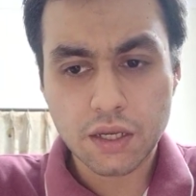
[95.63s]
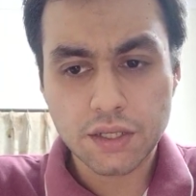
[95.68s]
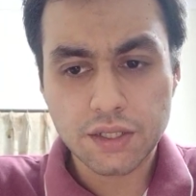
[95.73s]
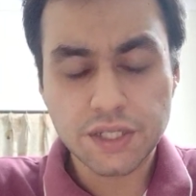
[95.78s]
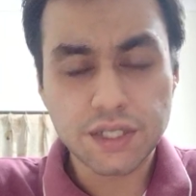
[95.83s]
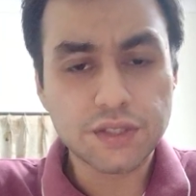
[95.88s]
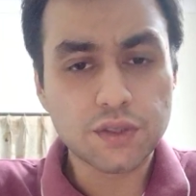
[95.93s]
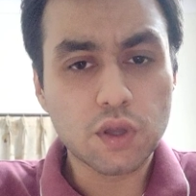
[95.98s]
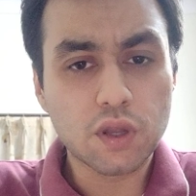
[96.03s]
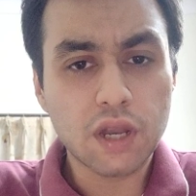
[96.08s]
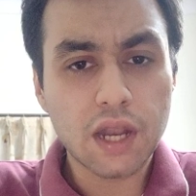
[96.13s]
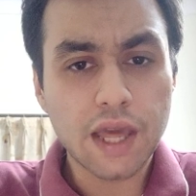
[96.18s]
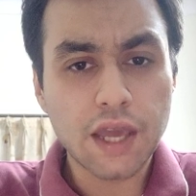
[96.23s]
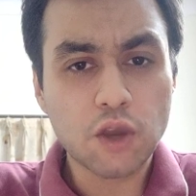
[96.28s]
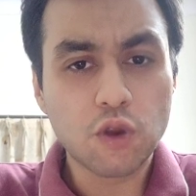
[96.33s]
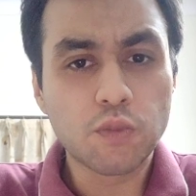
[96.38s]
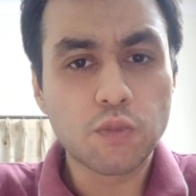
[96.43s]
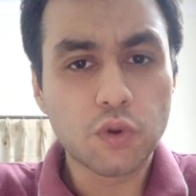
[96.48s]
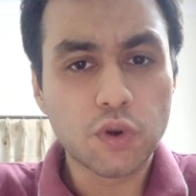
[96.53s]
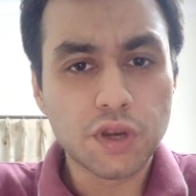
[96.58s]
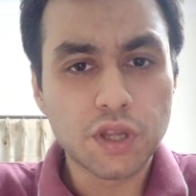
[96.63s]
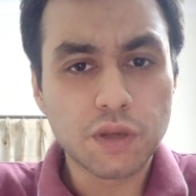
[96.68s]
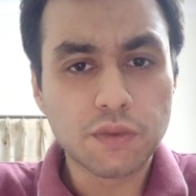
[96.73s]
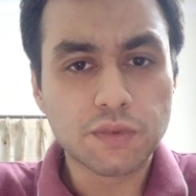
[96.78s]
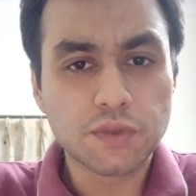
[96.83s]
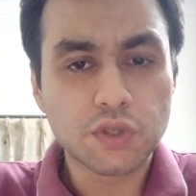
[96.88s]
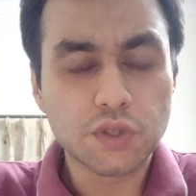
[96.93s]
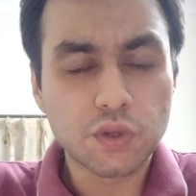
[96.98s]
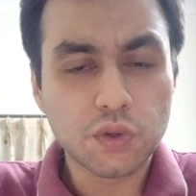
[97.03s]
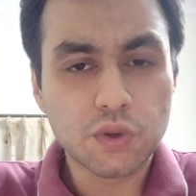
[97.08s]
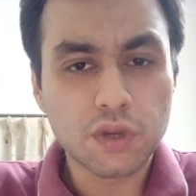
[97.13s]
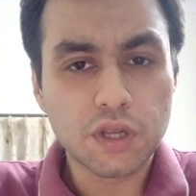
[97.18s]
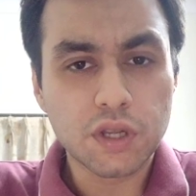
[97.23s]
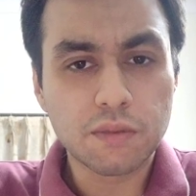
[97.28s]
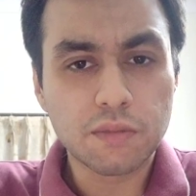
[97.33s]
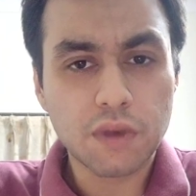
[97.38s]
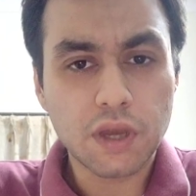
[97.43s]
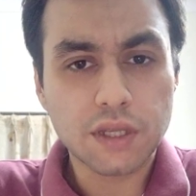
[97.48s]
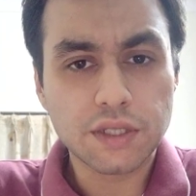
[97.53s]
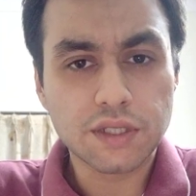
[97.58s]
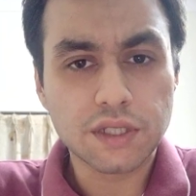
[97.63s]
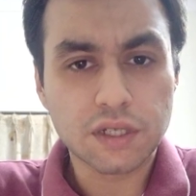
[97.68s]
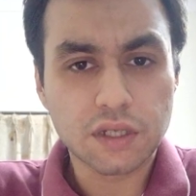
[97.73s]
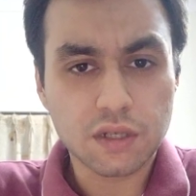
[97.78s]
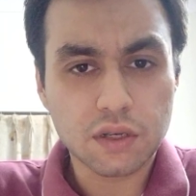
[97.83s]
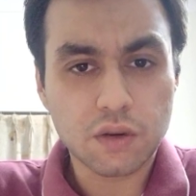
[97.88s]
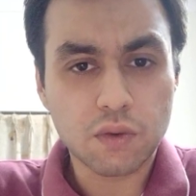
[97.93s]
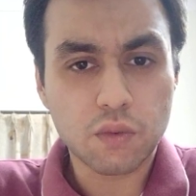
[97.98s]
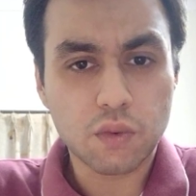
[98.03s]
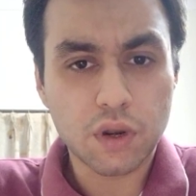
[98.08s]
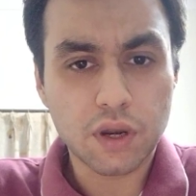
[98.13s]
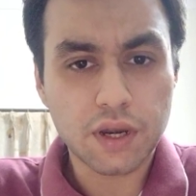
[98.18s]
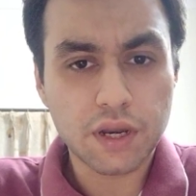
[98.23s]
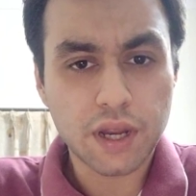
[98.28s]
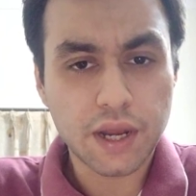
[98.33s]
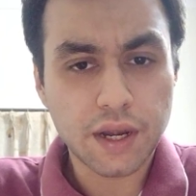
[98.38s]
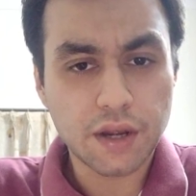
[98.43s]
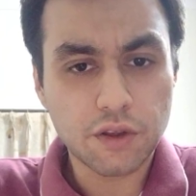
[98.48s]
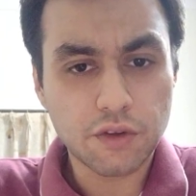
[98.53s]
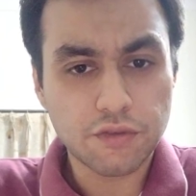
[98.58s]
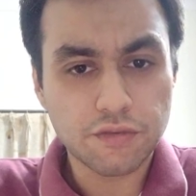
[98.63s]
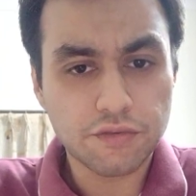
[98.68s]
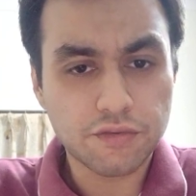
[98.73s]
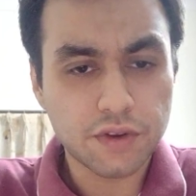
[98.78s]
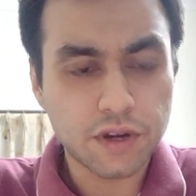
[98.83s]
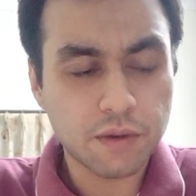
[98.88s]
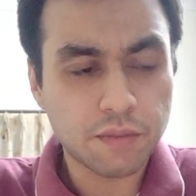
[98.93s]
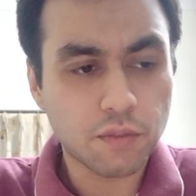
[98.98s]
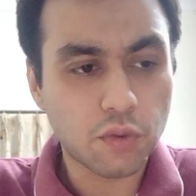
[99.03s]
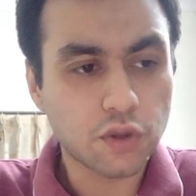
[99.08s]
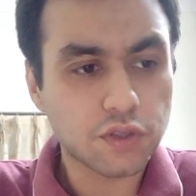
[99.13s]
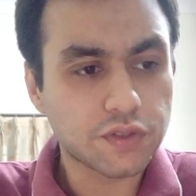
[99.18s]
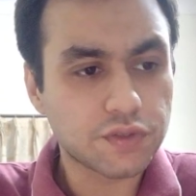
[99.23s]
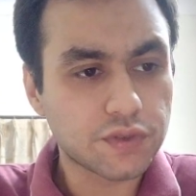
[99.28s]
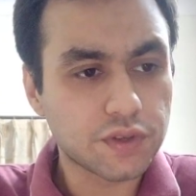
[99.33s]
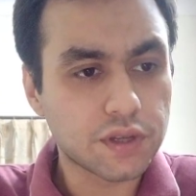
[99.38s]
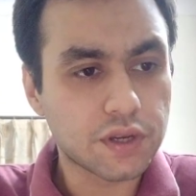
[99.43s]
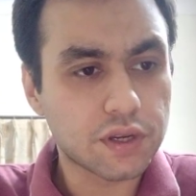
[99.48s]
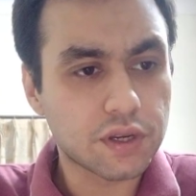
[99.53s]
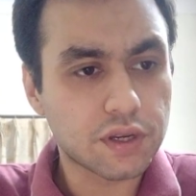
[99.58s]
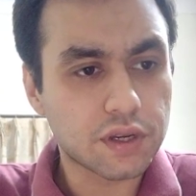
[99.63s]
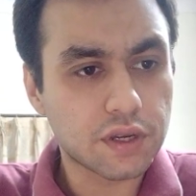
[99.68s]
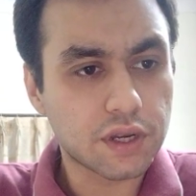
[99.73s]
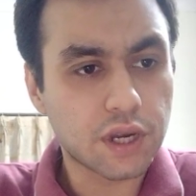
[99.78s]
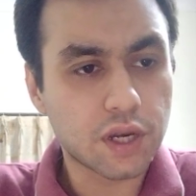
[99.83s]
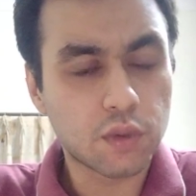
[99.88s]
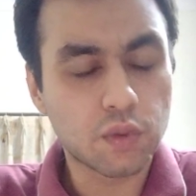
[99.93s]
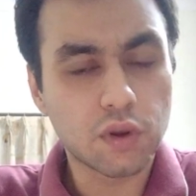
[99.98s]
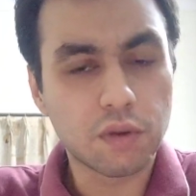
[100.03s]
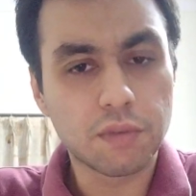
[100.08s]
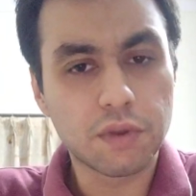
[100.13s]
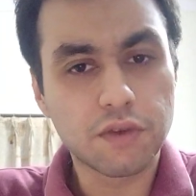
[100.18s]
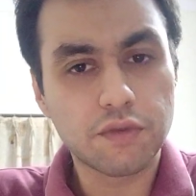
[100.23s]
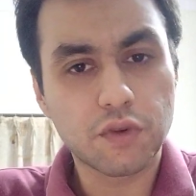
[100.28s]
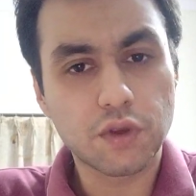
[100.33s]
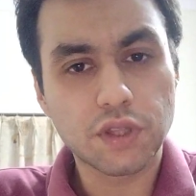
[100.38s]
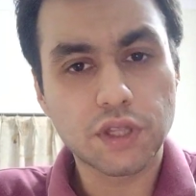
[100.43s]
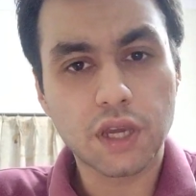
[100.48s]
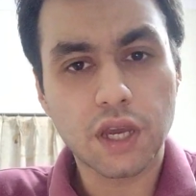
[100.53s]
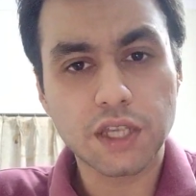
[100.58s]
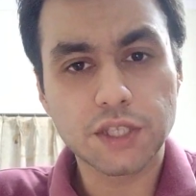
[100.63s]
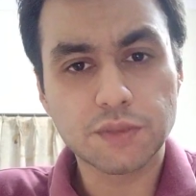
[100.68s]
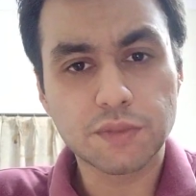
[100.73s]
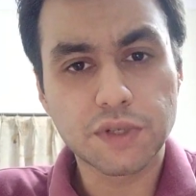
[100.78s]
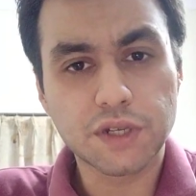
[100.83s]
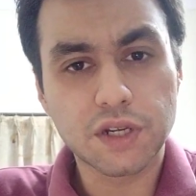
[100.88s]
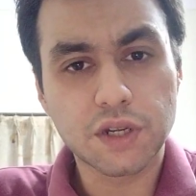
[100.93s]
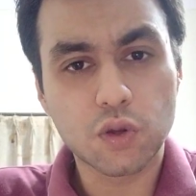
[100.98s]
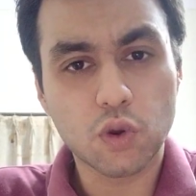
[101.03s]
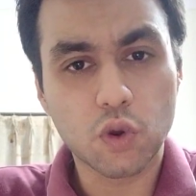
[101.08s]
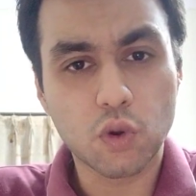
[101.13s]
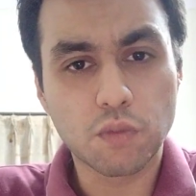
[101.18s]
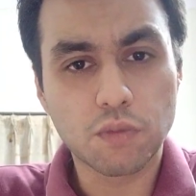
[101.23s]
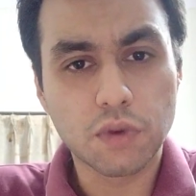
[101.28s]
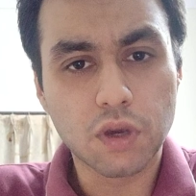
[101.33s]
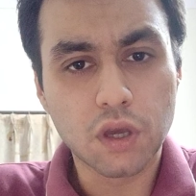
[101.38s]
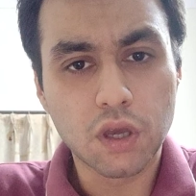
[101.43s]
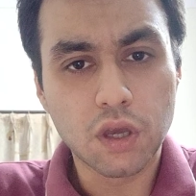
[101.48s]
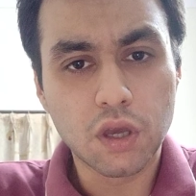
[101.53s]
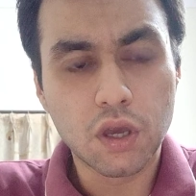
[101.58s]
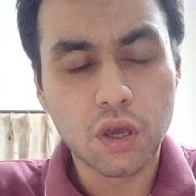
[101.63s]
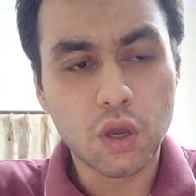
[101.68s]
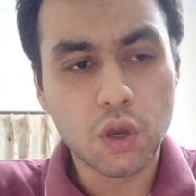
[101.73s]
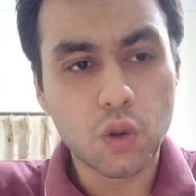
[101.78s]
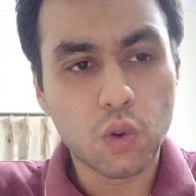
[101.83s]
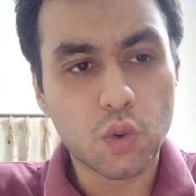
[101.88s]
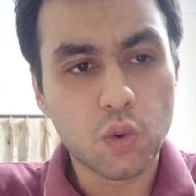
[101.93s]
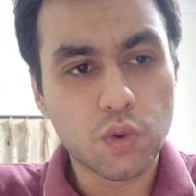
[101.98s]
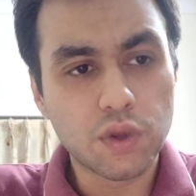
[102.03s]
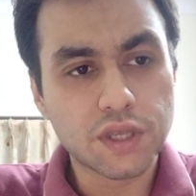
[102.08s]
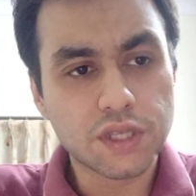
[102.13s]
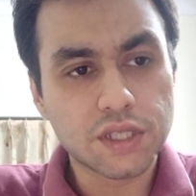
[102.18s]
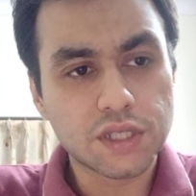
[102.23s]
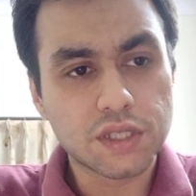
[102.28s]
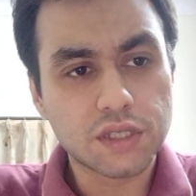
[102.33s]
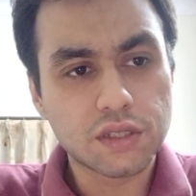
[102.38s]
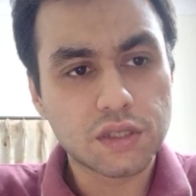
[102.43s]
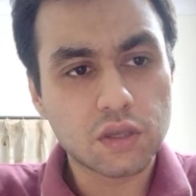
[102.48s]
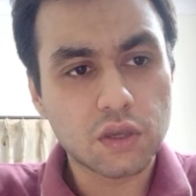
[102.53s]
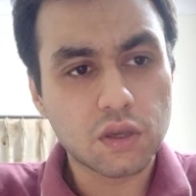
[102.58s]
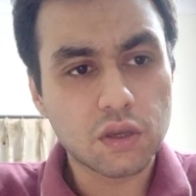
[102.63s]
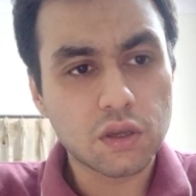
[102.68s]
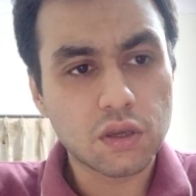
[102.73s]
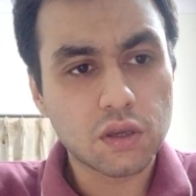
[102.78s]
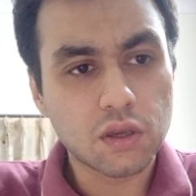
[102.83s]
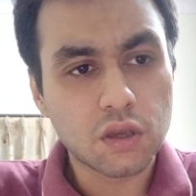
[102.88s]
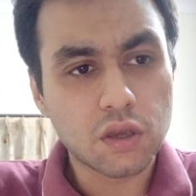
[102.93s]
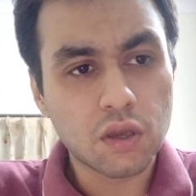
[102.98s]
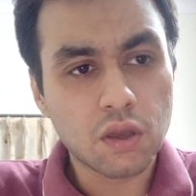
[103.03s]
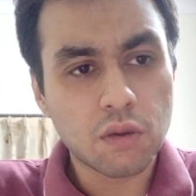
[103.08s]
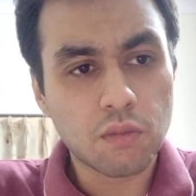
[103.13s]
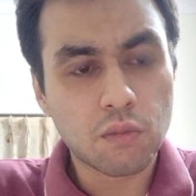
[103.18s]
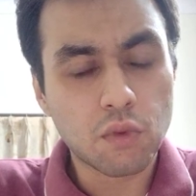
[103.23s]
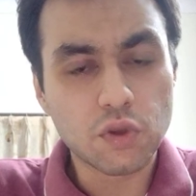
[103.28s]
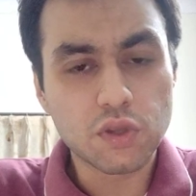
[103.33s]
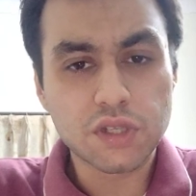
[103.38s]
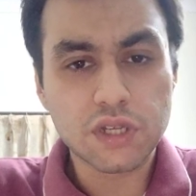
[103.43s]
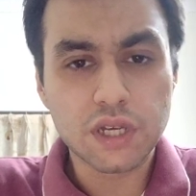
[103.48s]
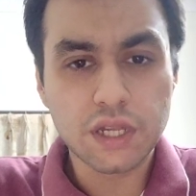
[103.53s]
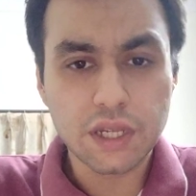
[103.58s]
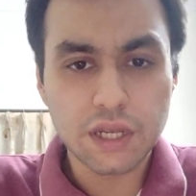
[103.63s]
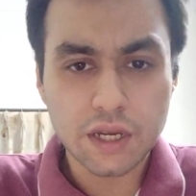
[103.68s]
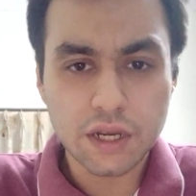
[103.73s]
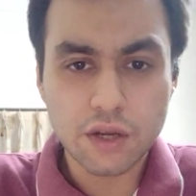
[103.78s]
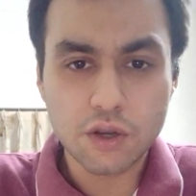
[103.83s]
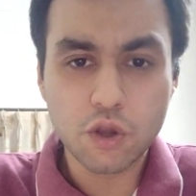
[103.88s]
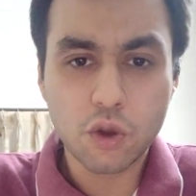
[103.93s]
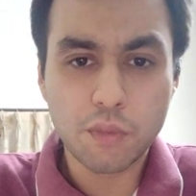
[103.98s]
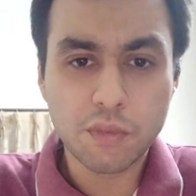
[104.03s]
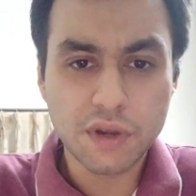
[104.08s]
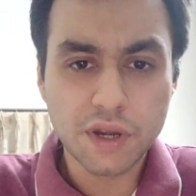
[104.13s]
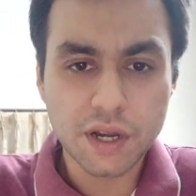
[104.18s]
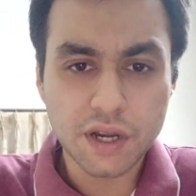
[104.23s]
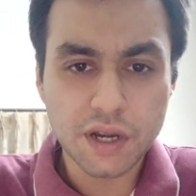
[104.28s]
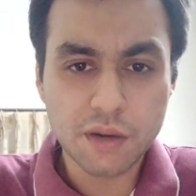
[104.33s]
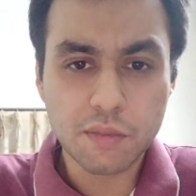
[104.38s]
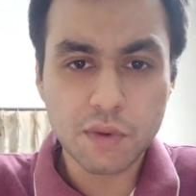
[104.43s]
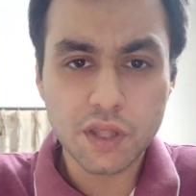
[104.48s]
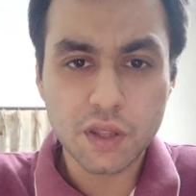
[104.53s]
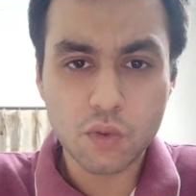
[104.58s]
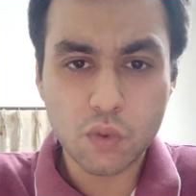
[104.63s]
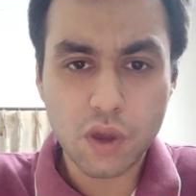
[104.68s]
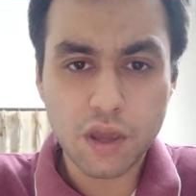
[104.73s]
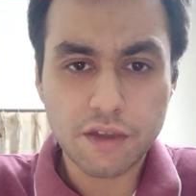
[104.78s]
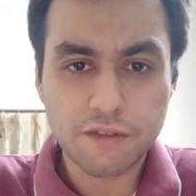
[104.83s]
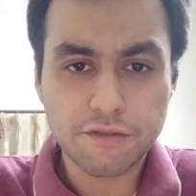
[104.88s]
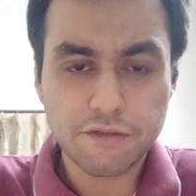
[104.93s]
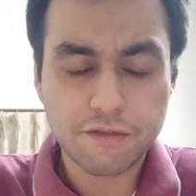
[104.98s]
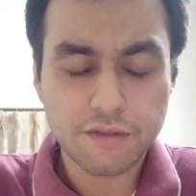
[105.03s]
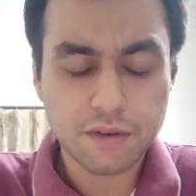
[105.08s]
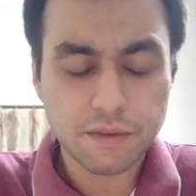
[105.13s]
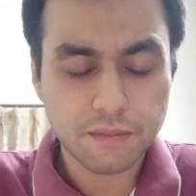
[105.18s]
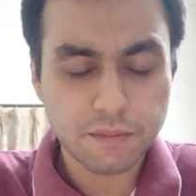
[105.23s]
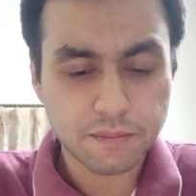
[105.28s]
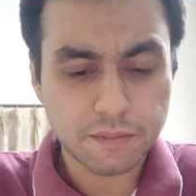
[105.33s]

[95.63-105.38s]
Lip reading: She's on lycopodium, so you can imagine what kind of atmosphere it will be for the husband at home, who is mostly dominated by the wife.